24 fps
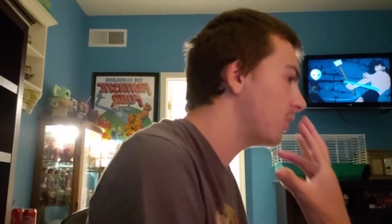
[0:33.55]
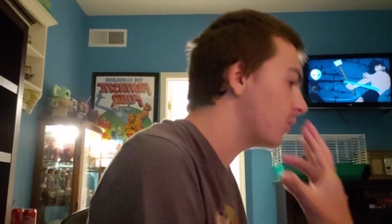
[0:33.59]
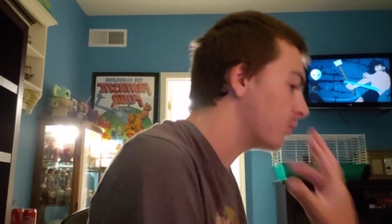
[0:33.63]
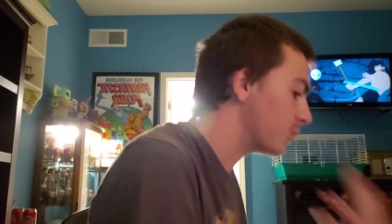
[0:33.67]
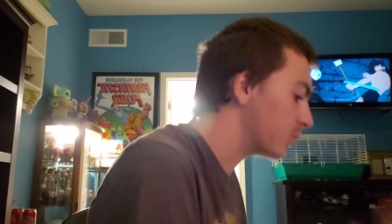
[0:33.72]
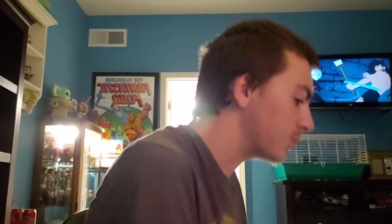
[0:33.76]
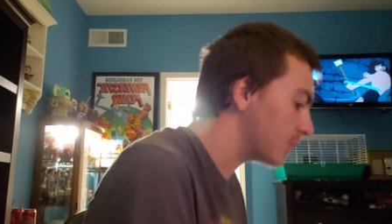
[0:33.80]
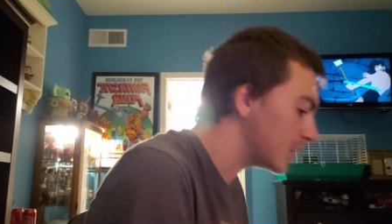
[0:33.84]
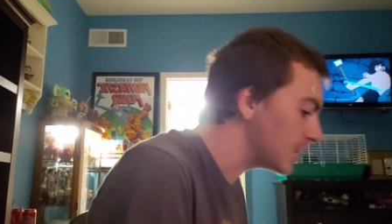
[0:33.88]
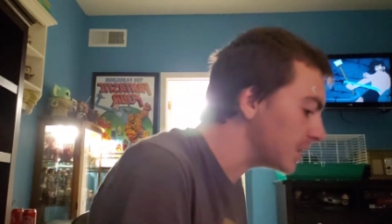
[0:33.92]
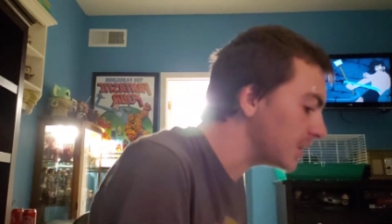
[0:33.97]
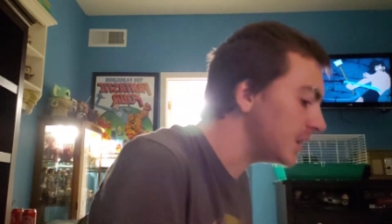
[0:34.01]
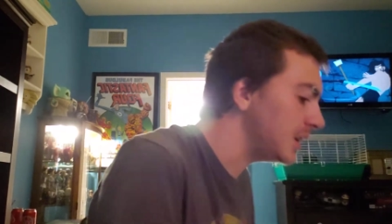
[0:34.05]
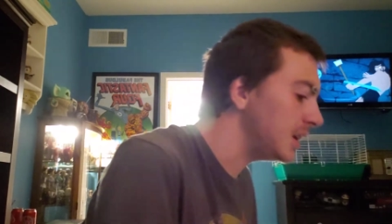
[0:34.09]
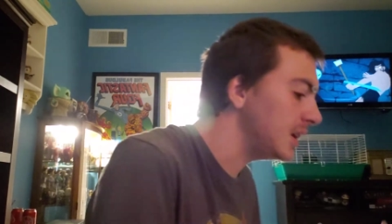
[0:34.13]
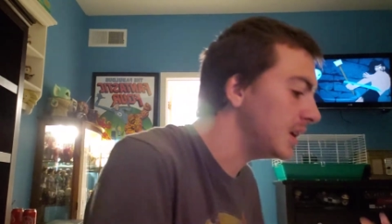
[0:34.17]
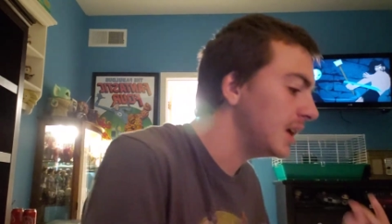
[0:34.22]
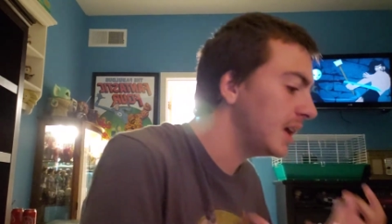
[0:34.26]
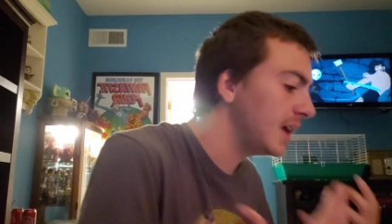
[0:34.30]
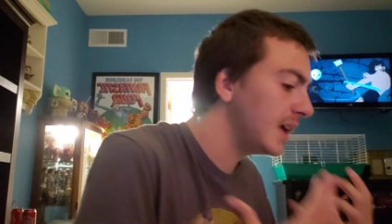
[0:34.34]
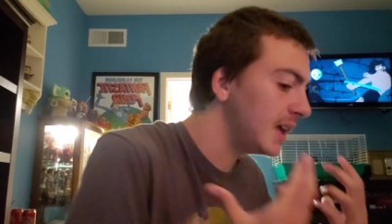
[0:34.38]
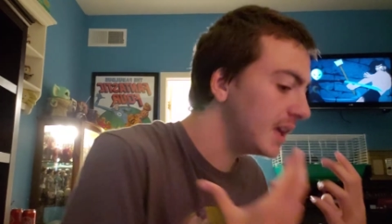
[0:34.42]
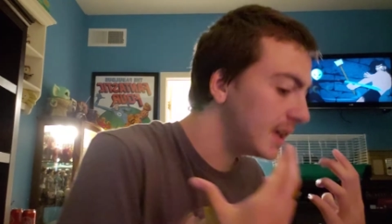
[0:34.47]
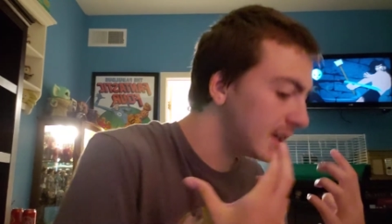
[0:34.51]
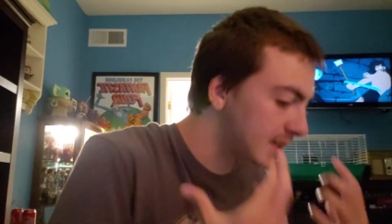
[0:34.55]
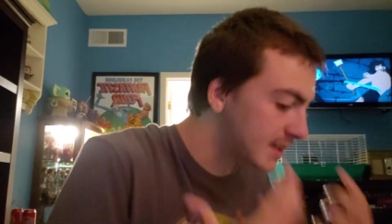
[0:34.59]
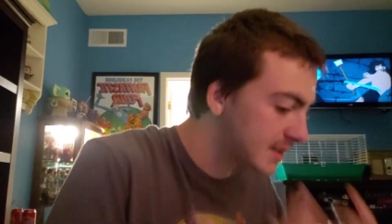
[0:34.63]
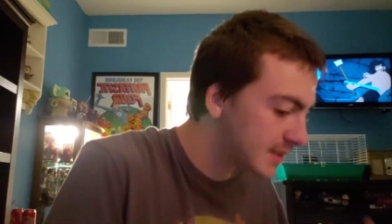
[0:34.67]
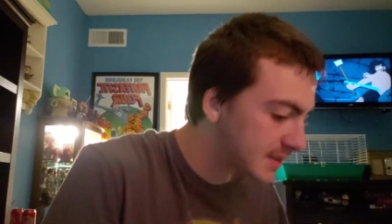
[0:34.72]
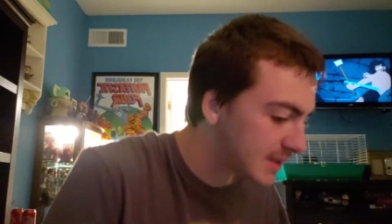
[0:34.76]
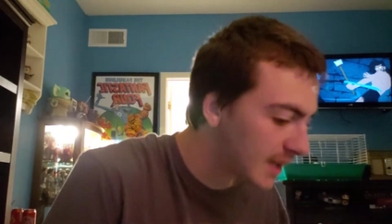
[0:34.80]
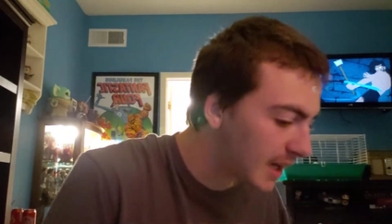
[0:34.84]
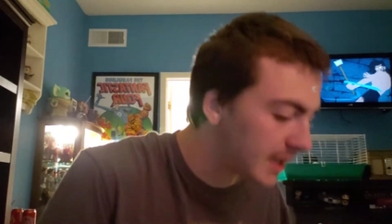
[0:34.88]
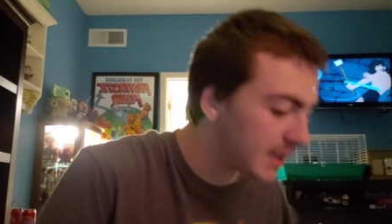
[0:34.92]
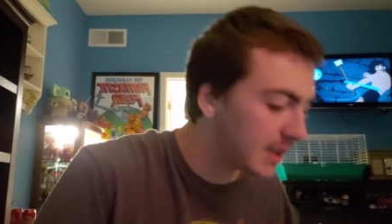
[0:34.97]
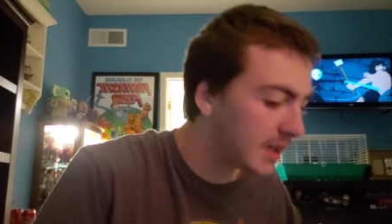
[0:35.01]
really
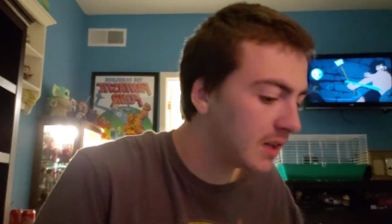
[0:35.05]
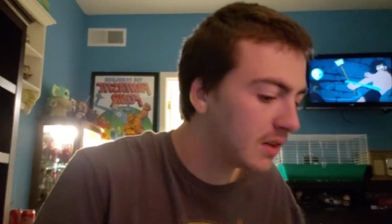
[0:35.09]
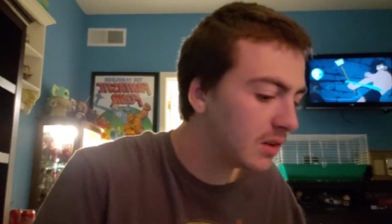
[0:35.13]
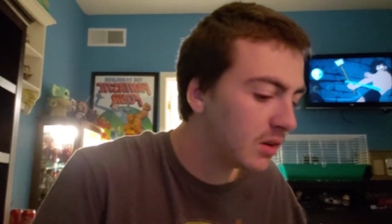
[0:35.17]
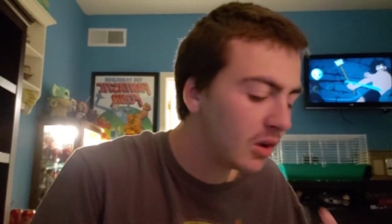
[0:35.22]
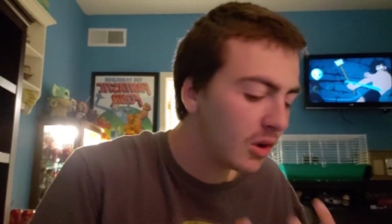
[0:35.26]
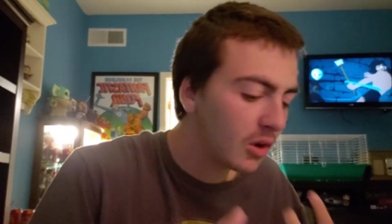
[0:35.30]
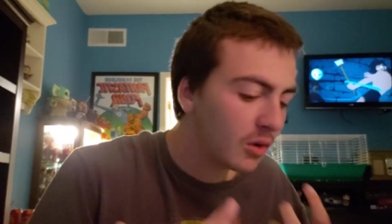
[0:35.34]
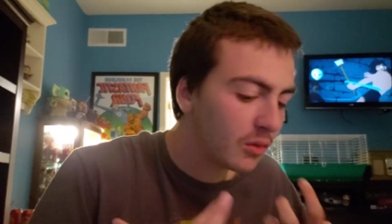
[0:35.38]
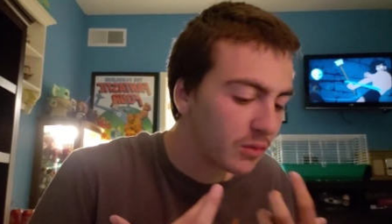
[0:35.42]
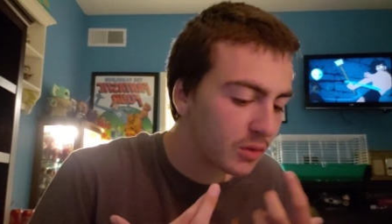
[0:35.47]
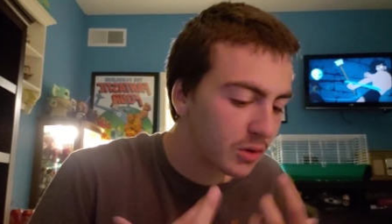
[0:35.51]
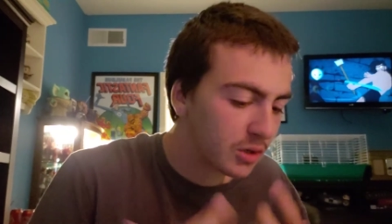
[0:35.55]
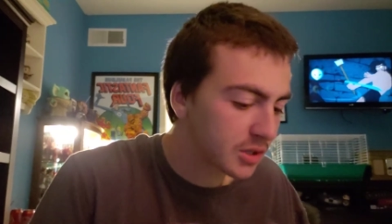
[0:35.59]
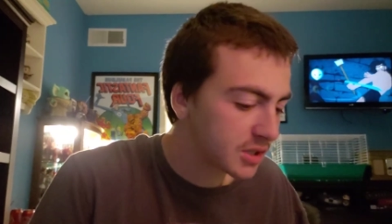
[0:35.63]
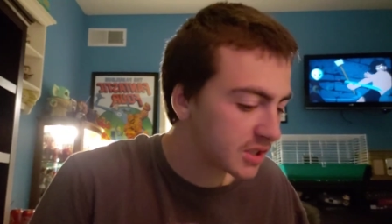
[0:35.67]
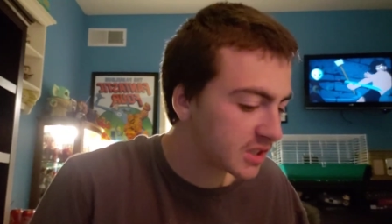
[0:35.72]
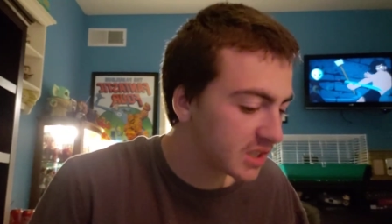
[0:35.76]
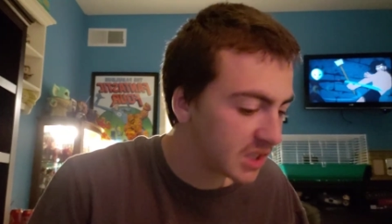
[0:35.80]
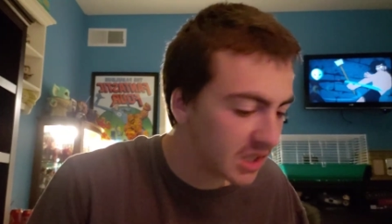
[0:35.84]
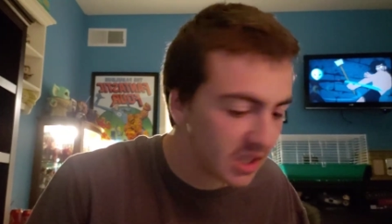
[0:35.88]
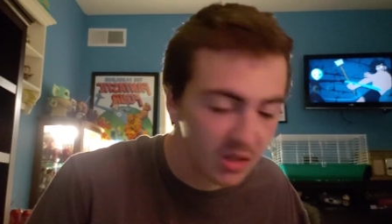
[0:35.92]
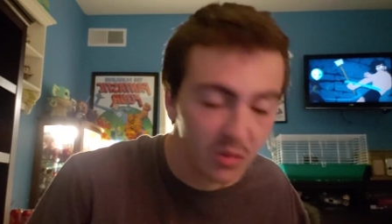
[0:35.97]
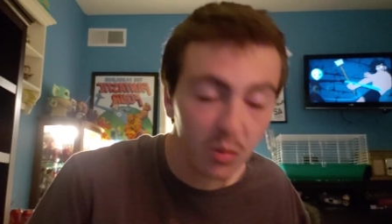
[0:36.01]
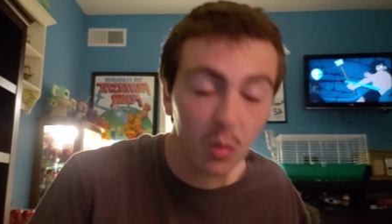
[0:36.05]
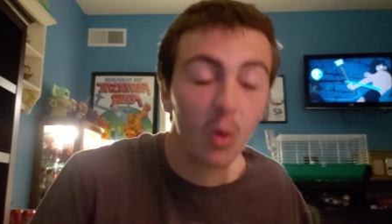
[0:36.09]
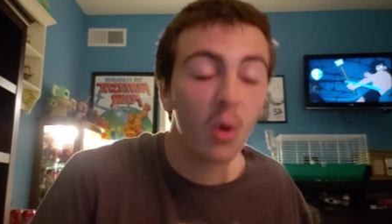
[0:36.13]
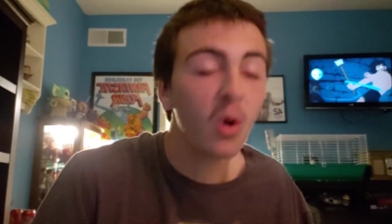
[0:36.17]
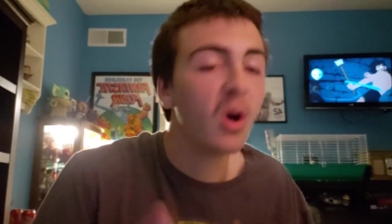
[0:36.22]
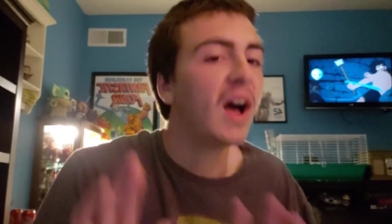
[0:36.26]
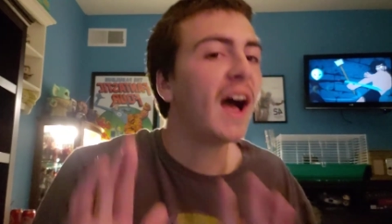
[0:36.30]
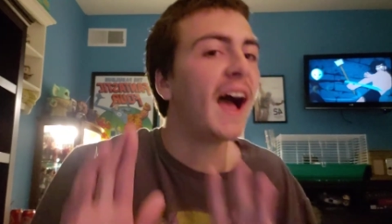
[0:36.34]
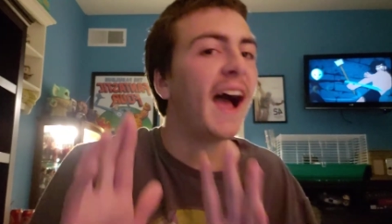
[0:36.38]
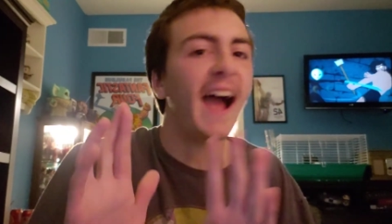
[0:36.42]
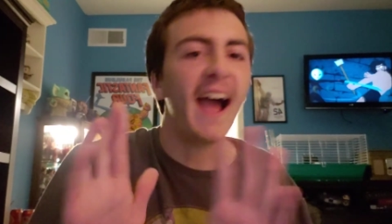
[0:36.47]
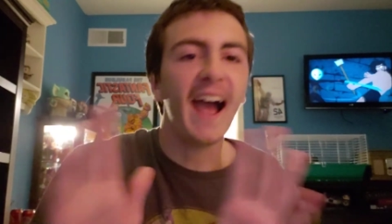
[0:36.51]
excited for a sequel,